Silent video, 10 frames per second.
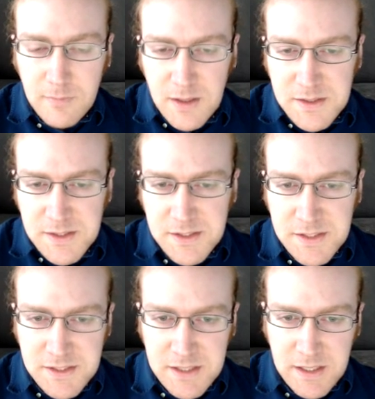So this
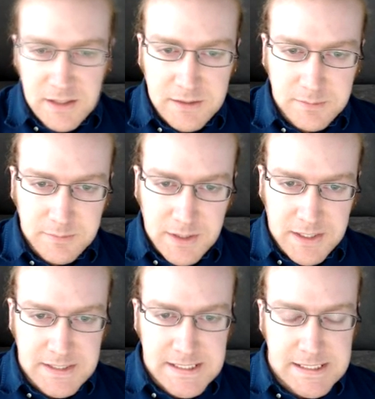is an
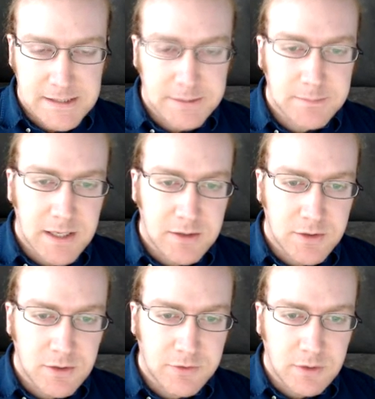idea. I don't
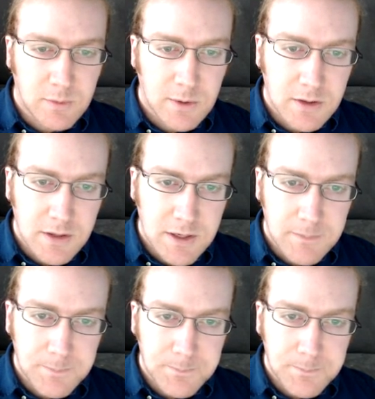know if it'll work or not.